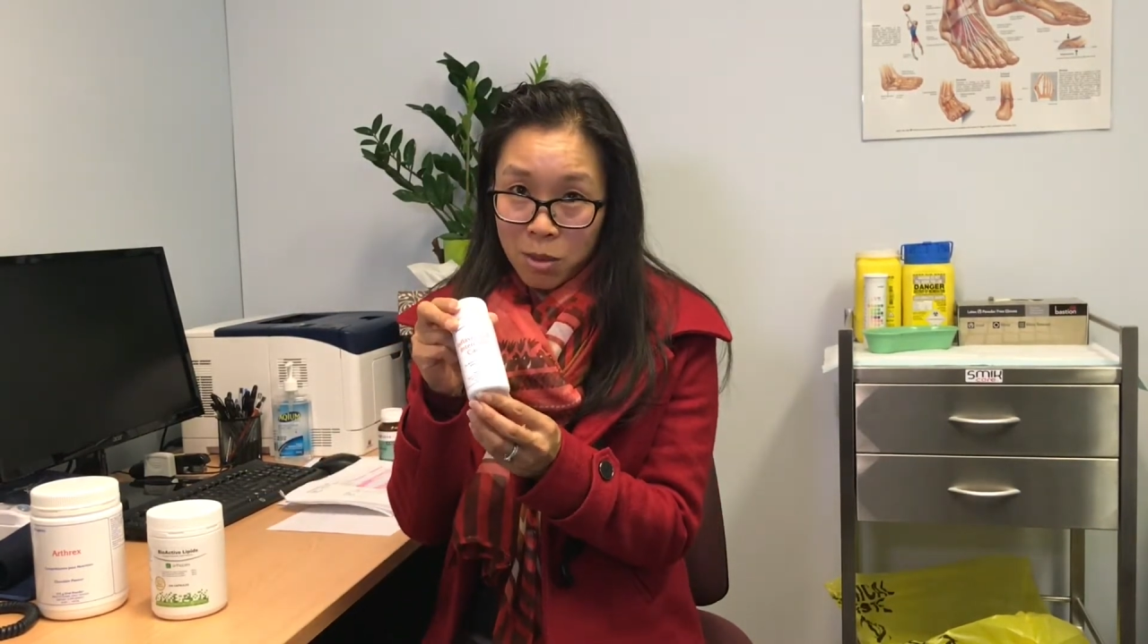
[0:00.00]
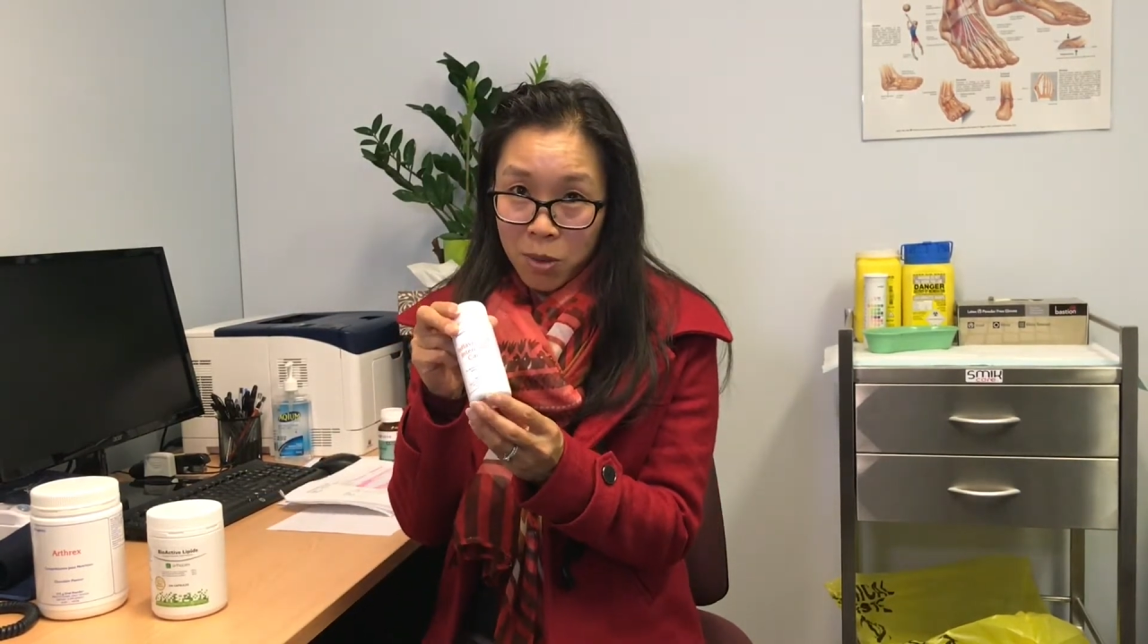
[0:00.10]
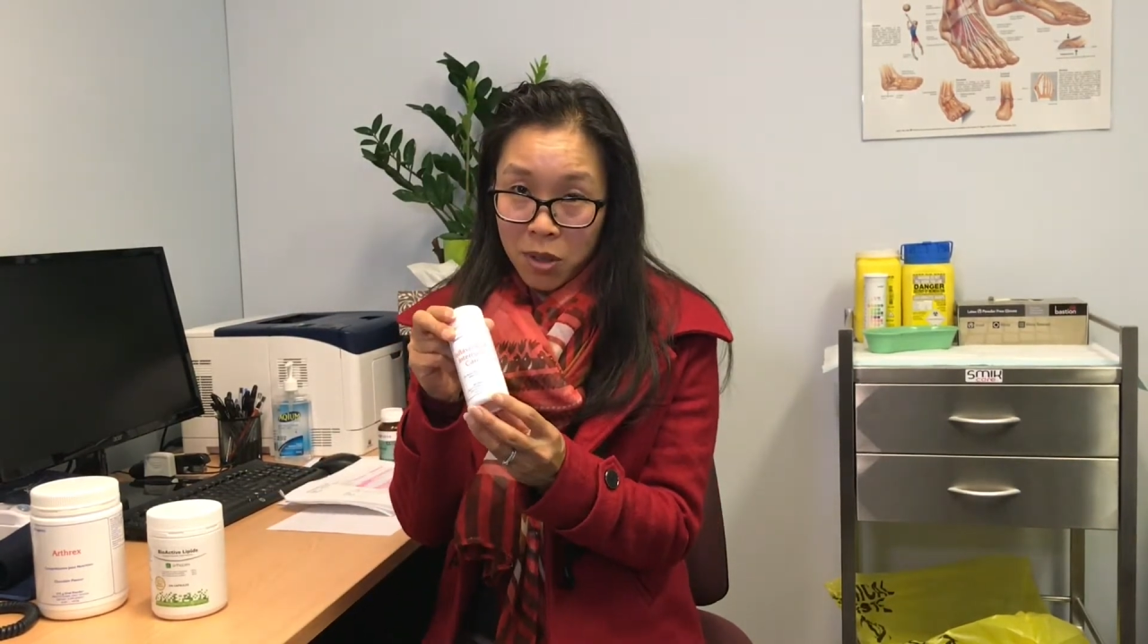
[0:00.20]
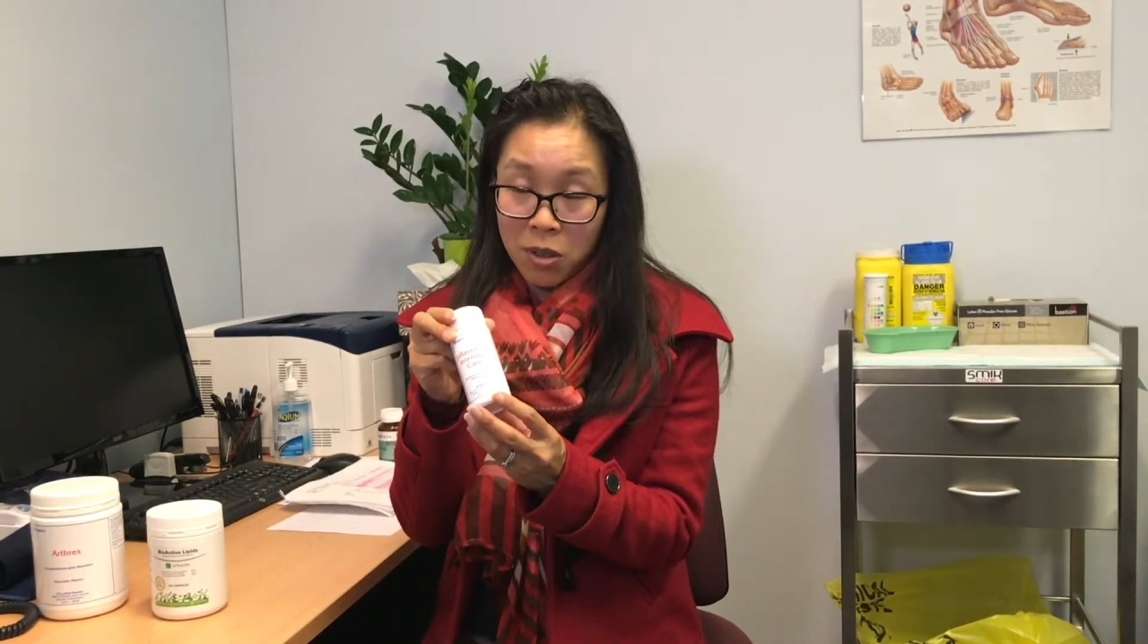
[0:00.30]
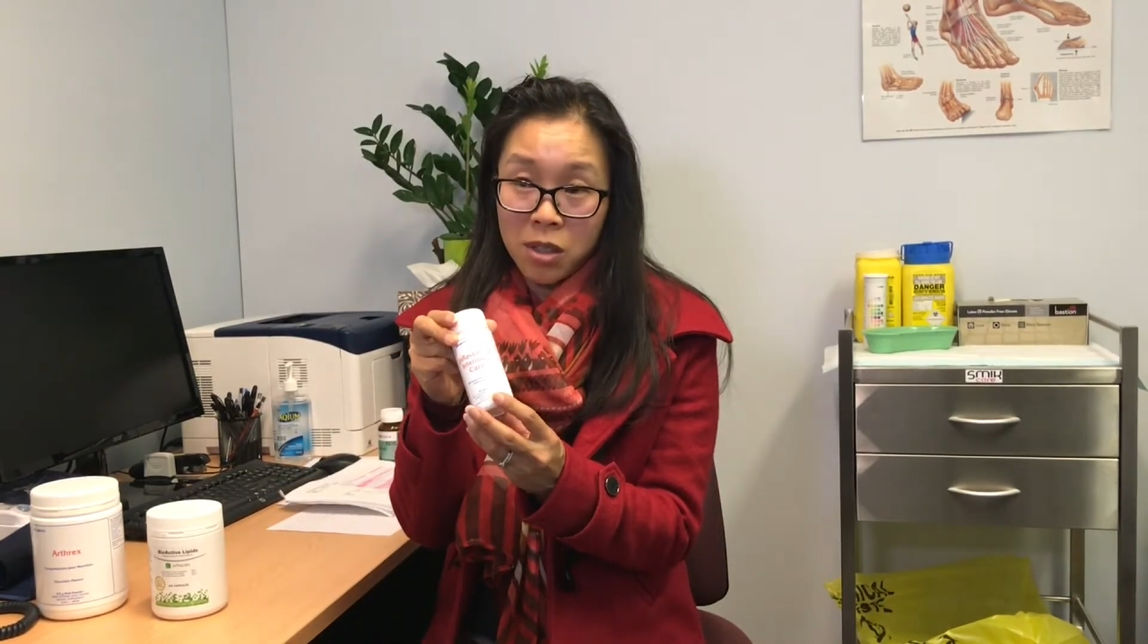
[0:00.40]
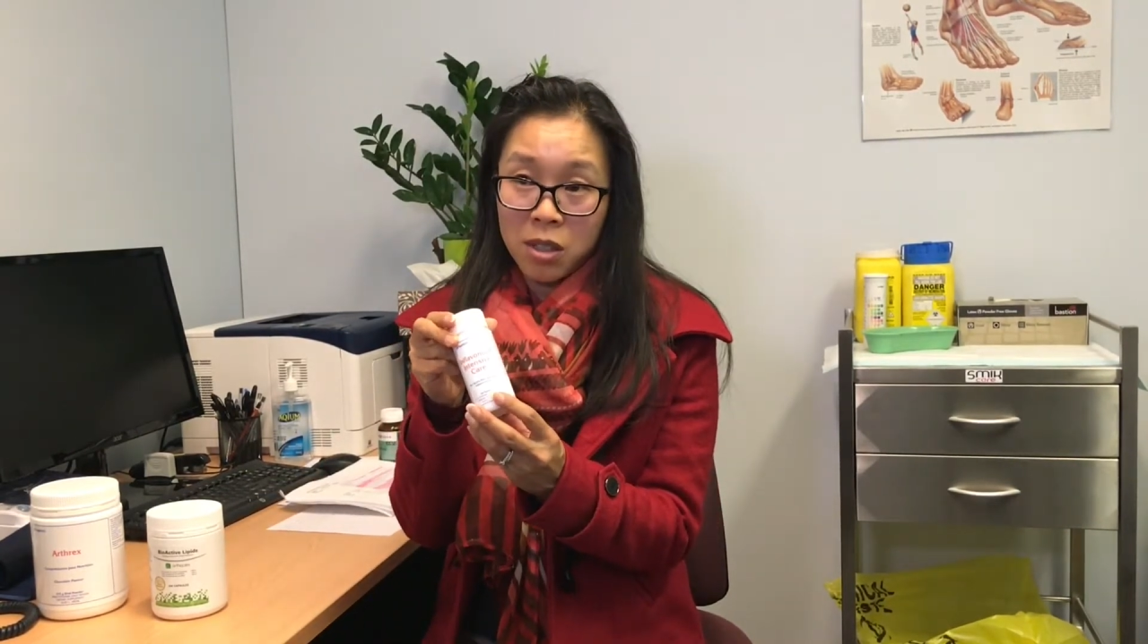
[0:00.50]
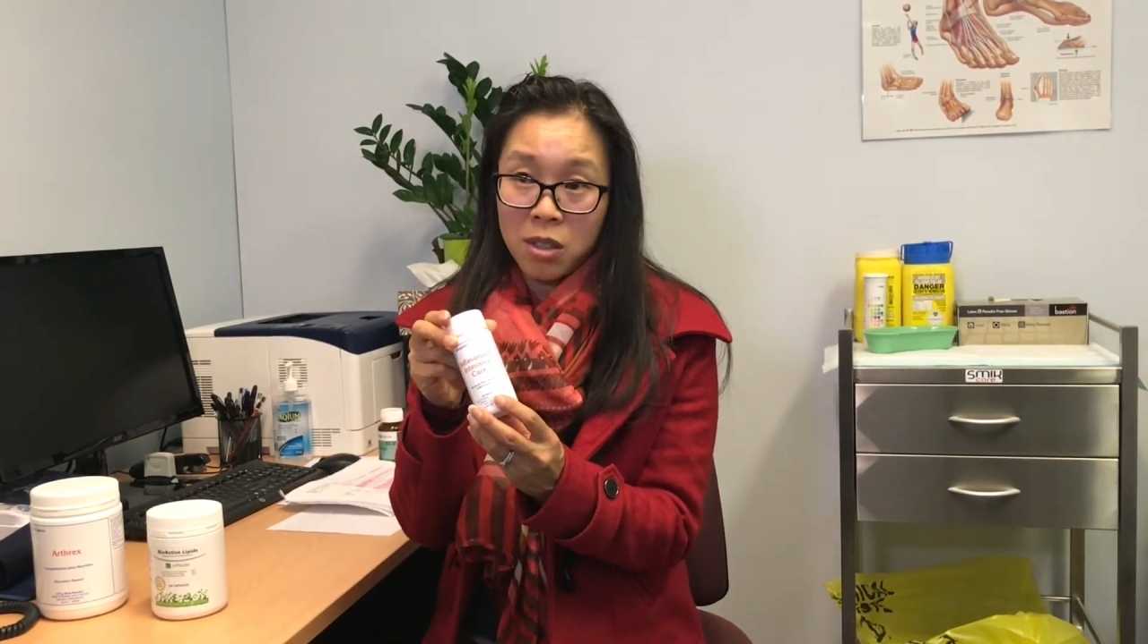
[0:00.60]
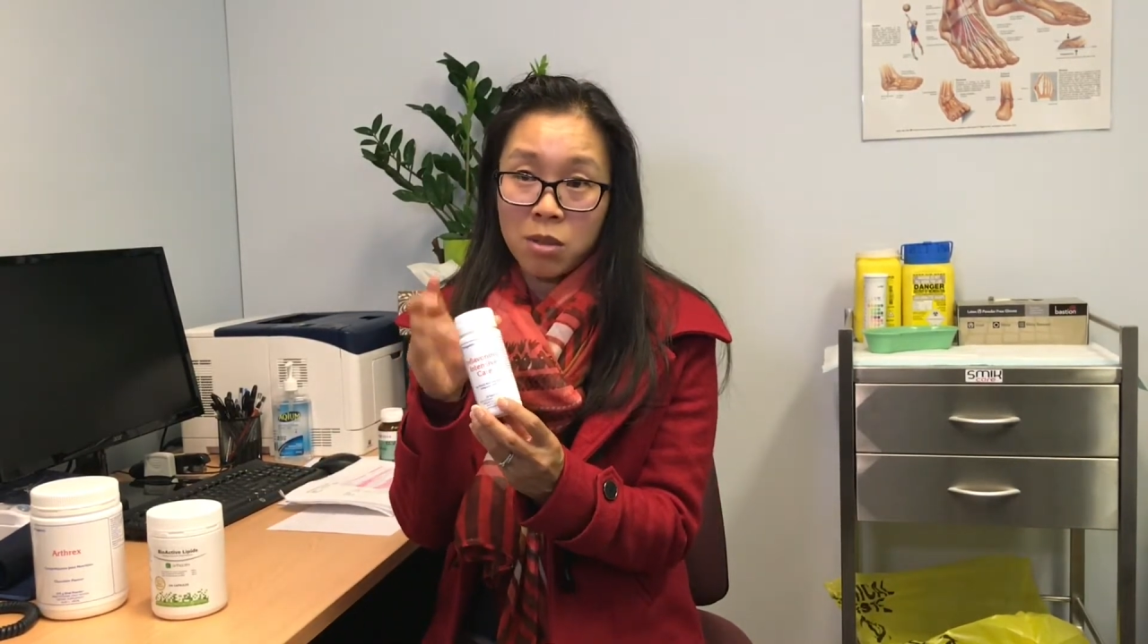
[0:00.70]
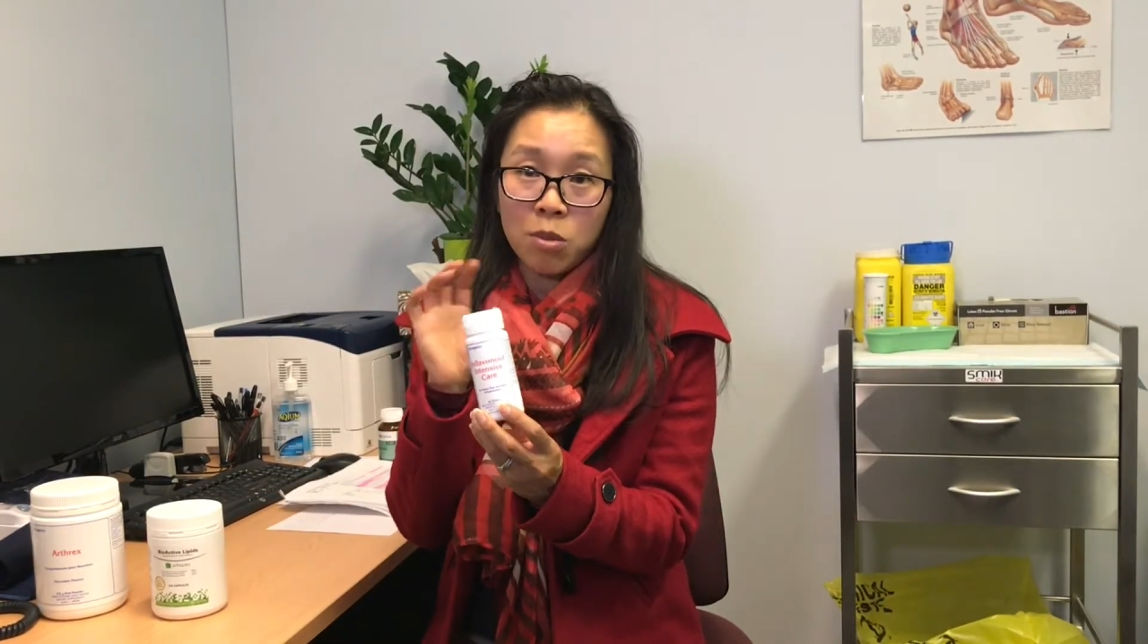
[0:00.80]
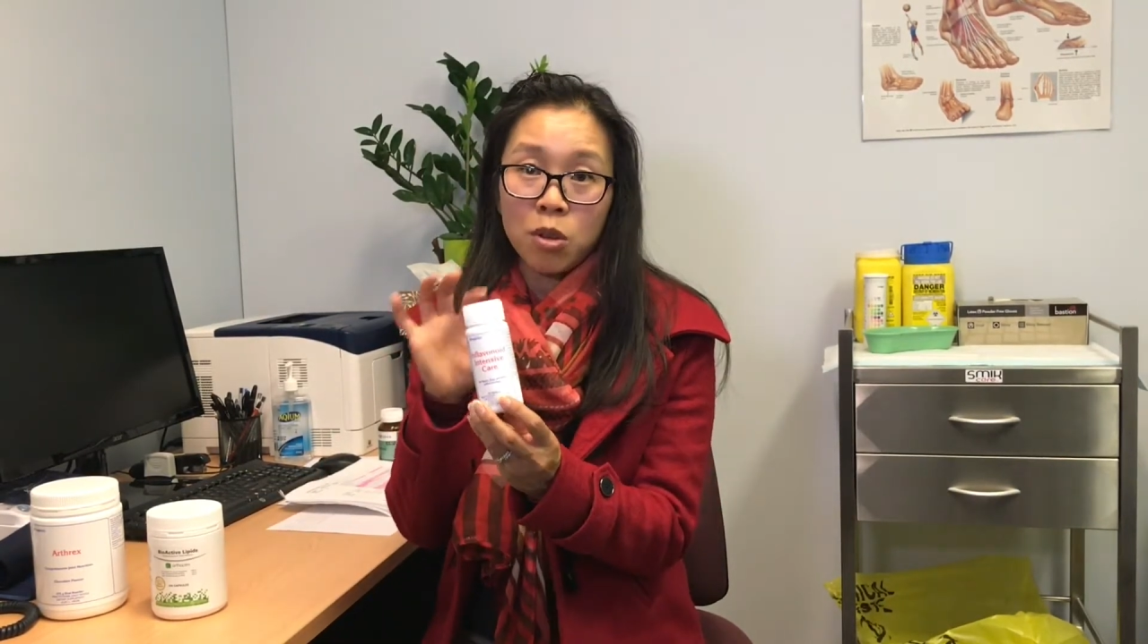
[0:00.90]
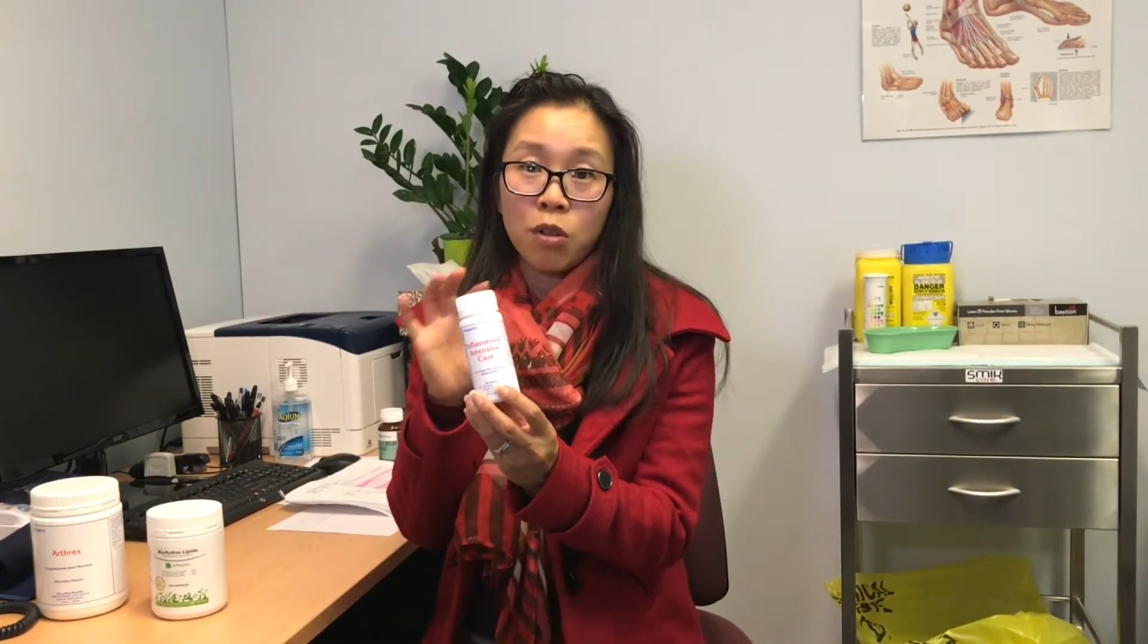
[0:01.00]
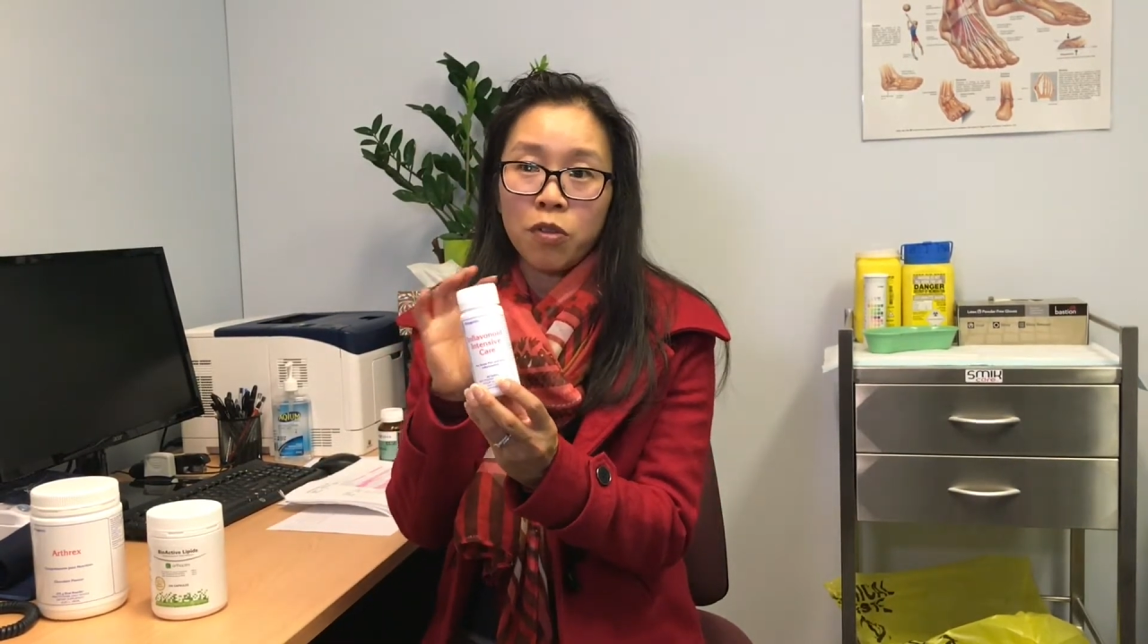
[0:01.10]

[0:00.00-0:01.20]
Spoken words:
because this is more